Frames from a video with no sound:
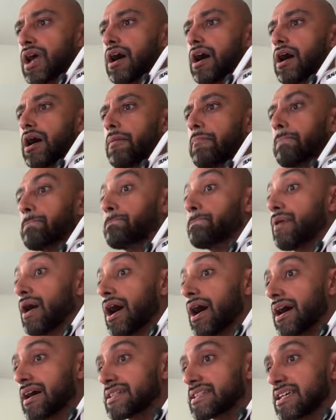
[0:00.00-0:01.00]

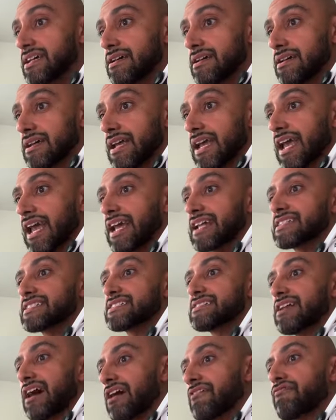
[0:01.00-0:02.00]
But
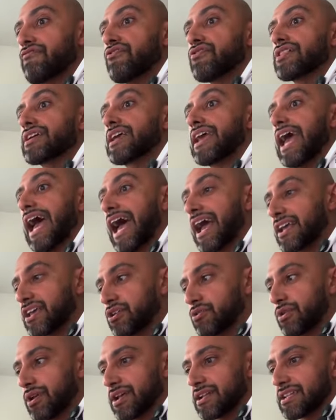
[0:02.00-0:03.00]
it's not fully
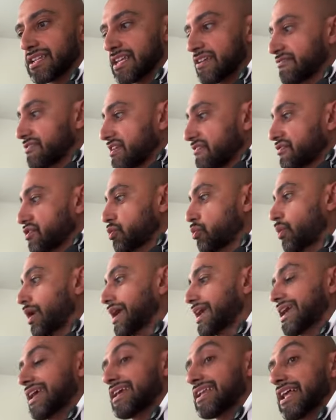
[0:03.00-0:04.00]
accurate, even if you
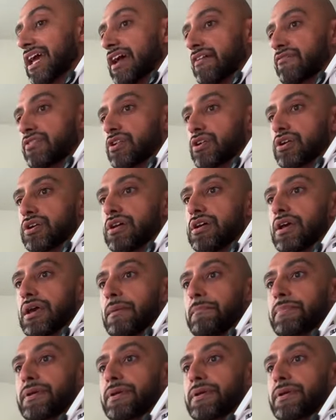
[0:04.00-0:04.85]
weigh in heavier,